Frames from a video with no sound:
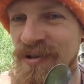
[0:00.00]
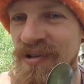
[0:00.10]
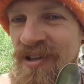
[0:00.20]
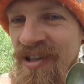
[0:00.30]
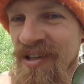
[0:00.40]
you
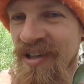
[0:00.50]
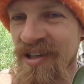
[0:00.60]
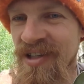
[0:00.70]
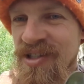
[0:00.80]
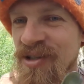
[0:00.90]
think that
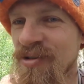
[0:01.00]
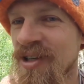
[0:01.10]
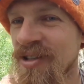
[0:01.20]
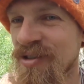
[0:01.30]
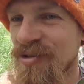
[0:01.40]
it's a good
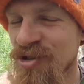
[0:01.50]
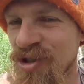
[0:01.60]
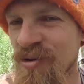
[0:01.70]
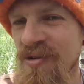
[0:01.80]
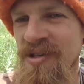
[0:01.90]
idea to
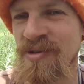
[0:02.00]
show this